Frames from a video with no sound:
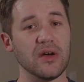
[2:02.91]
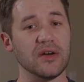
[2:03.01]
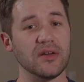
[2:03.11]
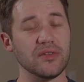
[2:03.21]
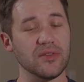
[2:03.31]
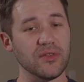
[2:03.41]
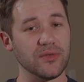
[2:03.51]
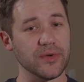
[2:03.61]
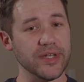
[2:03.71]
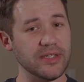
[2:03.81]
are the
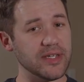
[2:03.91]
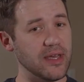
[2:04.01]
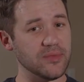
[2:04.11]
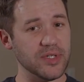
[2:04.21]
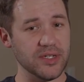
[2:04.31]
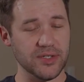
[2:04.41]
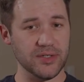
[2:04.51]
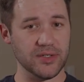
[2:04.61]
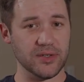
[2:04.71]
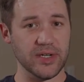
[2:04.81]
three tab
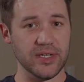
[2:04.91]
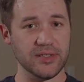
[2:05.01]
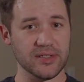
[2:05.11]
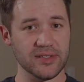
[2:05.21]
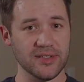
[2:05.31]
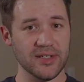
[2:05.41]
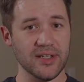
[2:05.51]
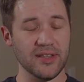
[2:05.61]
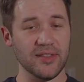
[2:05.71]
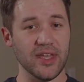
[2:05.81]
tension screens
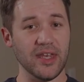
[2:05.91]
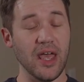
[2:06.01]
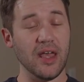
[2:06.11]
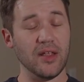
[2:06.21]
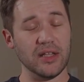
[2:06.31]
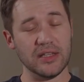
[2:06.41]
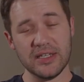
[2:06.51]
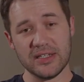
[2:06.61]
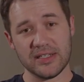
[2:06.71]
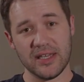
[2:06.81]
that
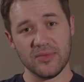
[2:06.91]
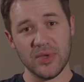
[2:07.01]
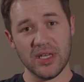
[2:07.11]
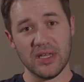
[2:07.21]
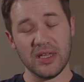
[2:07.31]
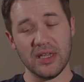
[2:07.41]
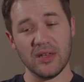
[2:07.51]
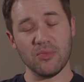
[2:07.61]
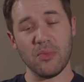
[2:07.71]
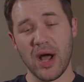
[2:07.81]
Elite sent me
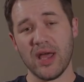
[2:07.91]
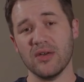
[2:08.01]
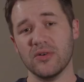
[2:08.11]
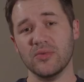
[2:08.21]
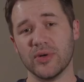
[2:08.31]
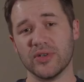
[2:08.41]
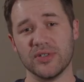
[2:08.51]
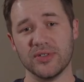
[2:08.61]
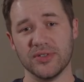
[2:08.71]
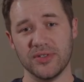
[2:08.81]
in my own
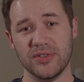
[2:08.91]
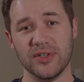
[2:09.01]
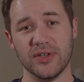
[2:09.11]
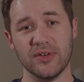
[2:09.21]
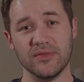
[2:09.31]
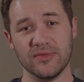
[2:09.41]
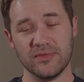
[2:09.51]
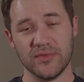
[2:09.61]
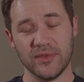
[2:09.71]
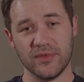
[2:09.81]
personal studio
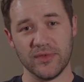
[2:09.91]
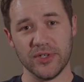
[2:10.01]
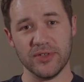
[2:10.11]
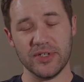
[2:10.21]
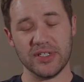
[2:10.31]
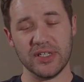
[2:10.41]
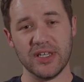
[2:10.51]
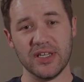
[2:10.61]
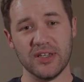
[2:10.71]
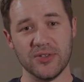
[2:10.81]
for you to
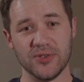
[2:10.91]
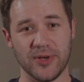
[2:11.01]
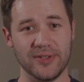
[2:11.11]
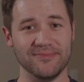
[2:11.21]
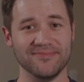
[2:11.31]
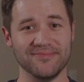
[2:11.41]
see and enjoy.